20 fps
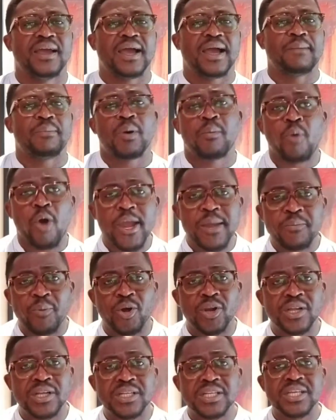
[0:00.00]
But more
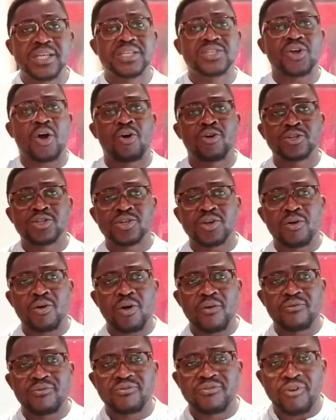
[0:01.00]
importantly, it also
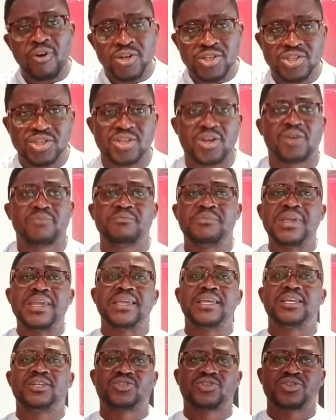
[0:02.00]
forced
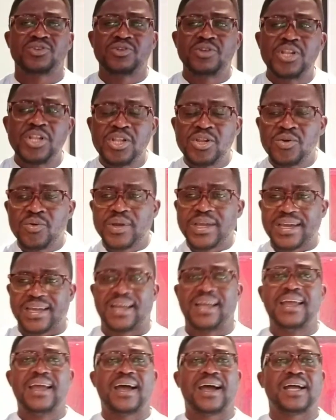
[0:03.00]
me to look
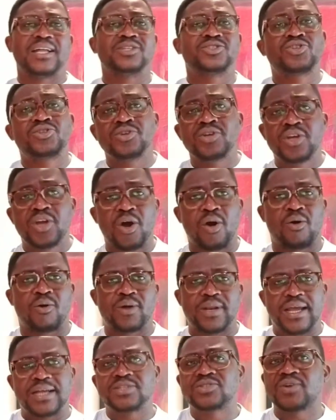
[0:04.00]
unto
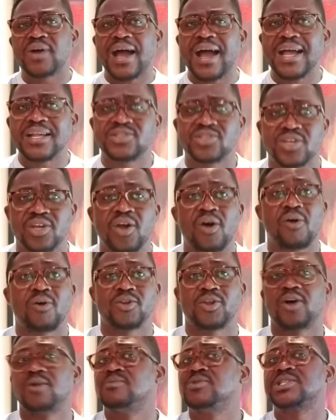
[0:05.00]
God and to ask God,
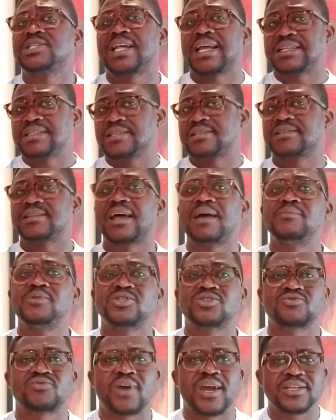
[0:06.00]
almost like the
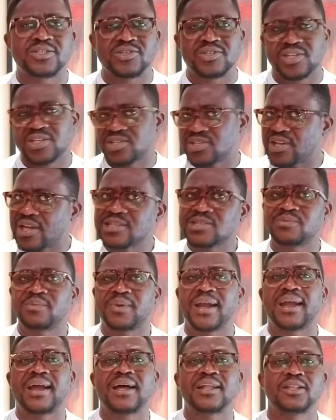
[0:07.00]
psalmist cried, to say, search
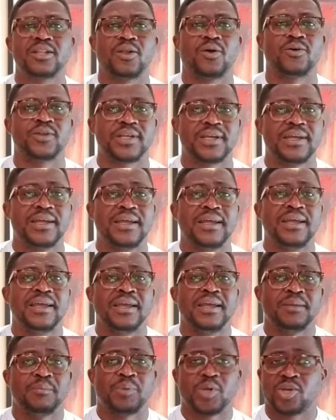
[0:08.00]
my heart, Lord.
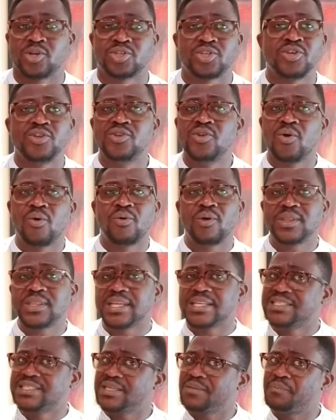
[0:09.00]
Because you know what? The
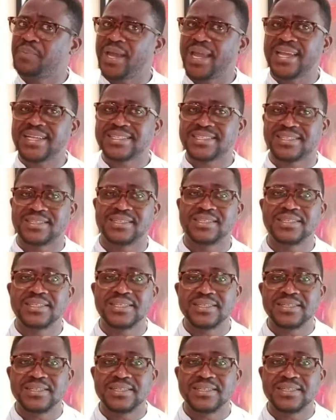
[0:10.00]
deepest